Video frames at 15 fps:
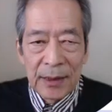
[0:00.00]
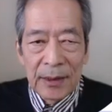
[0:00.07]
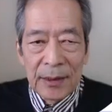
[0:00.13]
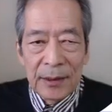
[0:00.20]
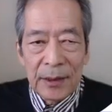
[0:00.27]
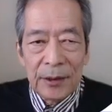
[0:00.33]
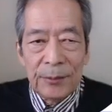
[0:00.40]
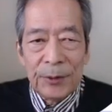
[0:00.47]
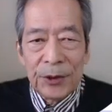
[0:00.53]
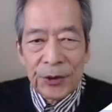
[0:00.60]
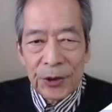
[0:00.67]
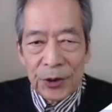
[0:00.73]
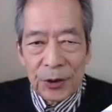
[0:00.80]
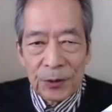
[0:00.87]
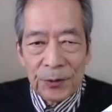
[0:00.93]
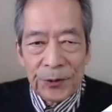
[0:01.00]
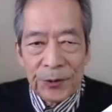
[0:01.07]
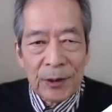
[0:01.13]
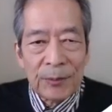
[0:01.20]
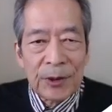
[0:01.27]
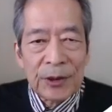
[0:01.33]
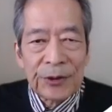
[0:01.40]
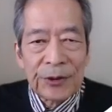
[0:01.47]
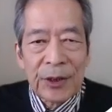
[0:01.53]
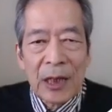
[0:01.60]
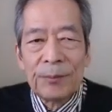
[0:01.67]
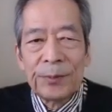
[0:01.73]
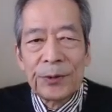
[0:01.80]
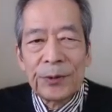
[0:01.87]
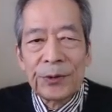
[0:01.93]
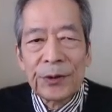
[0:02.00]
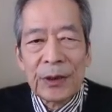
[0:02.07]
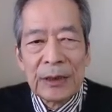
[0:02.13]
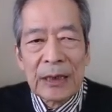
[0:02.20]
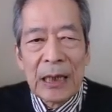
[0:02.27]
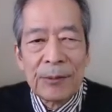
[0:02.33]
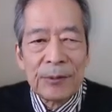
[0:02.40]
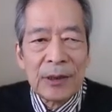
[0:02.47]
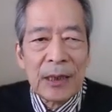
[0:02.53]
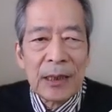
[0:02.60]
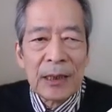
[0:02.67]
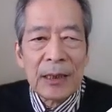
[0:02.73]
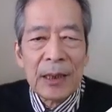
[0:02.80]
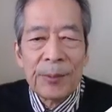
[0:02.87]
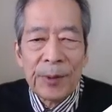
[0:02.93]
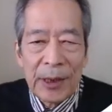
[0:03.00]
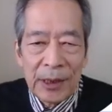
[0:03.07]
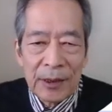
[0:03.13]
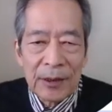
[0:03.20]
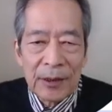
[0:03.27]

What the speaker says: Let me show some examples in lambda ML.